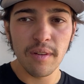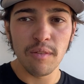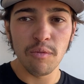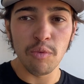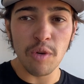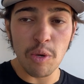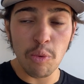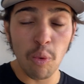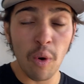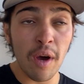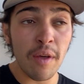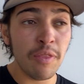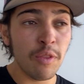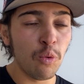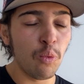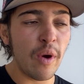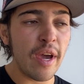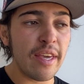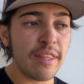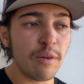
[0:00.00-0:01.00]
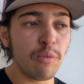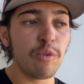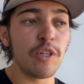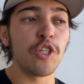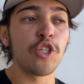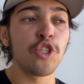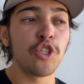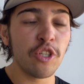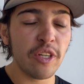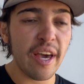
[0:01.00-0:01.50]
We won the way that we
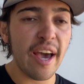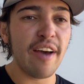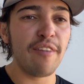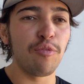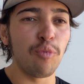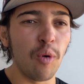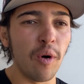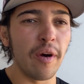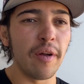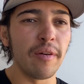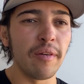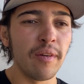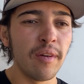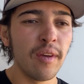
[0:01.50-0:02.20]
should have won.